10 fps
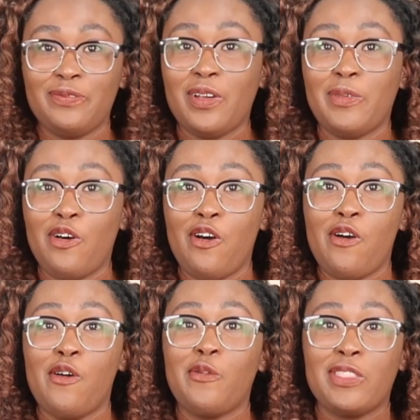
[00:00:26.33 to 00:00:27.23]
film a
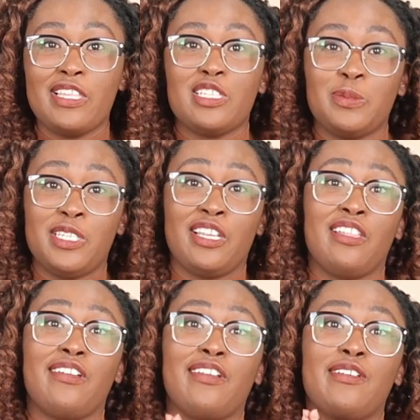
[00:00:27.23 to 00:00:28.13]
haul with these
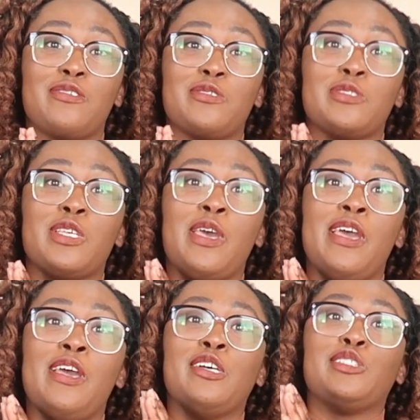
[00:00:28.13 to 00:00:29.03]
particular clothes.
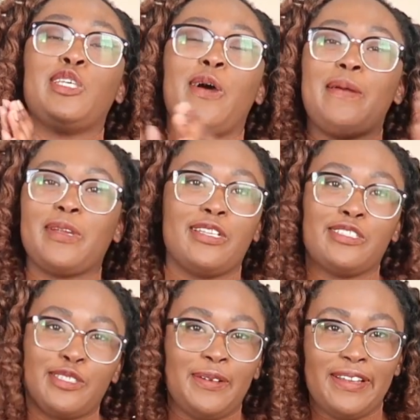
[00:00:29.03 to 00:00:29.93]
So I'm
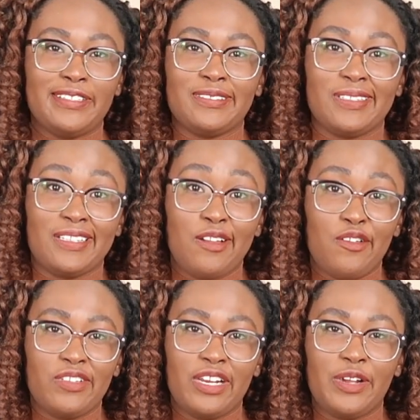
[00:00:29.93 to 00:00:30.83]
gonna just go ahead and do another
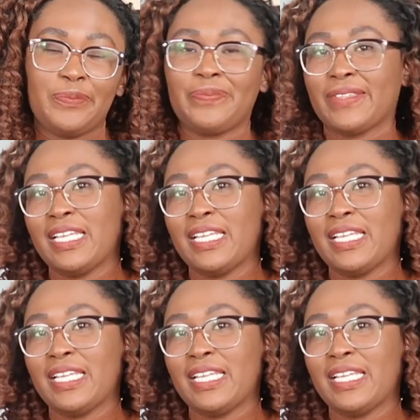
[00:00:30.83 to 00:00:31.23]
haul video.